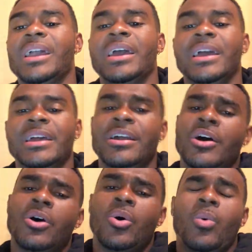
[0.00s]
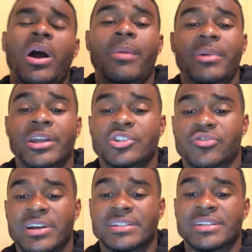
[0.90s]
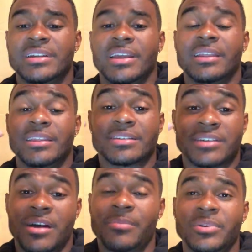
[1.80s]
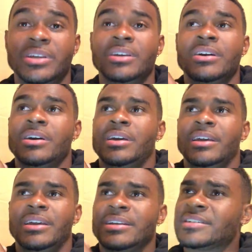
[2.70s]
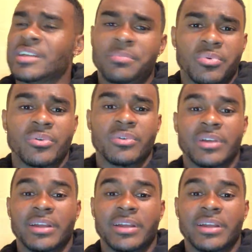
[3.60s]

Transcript: And why I'm interested in this company is simple.